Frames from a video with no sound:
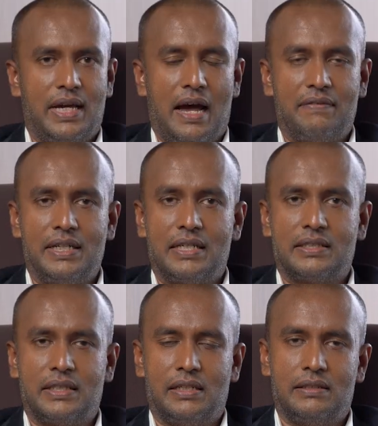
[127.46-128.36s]
have
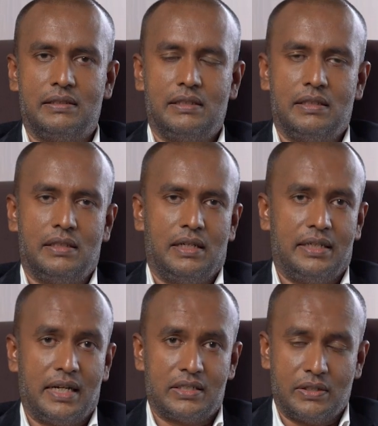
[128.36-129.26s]
Industry 1.0,
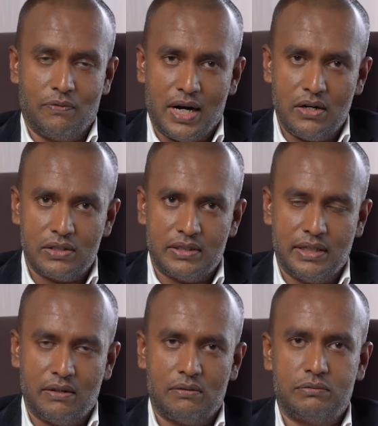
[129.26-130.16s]

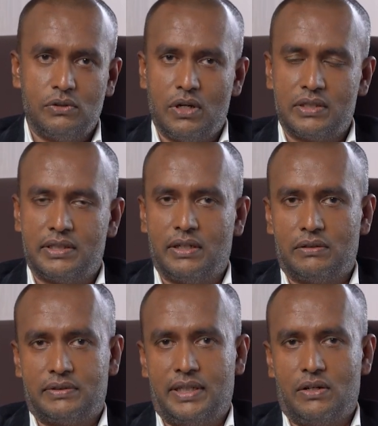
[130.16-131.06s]
2.0,
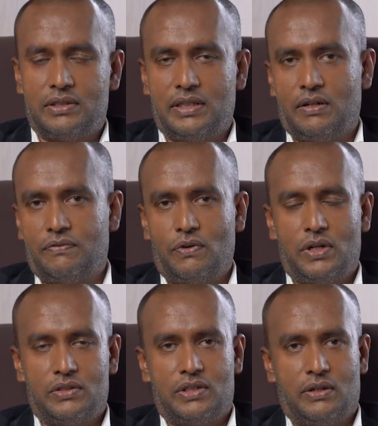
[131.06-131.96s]
3.0,
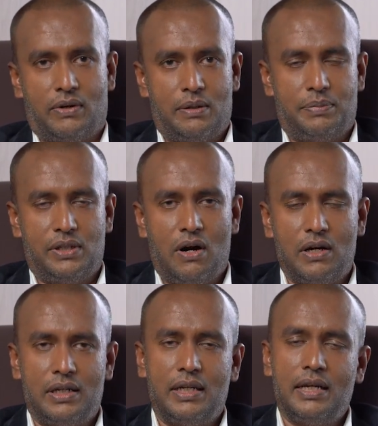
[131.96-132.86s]
4.0 and
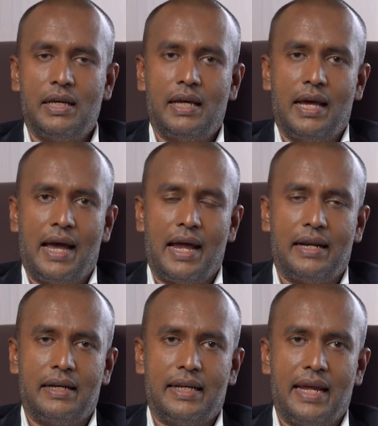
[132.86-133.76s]
beyond.
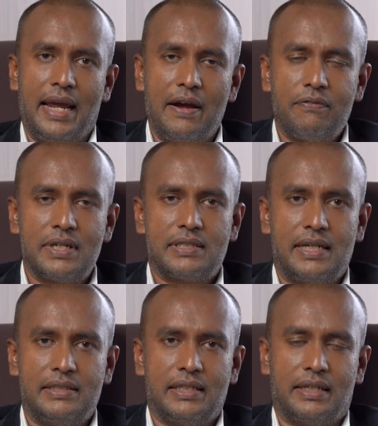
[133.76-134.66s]
And every
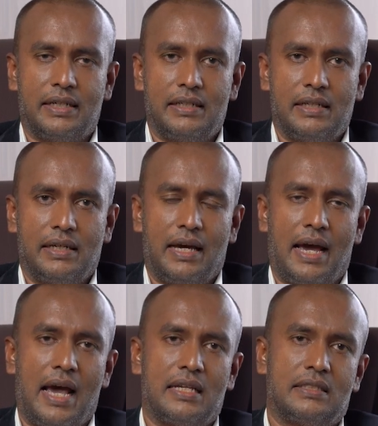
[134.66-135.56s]
century
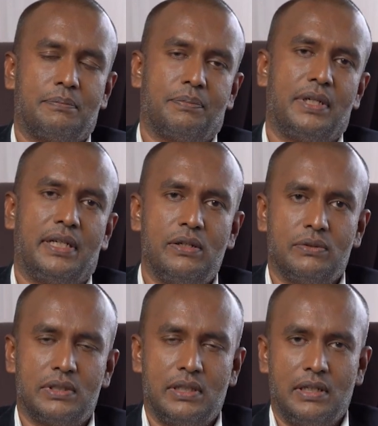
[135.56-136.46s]
has produced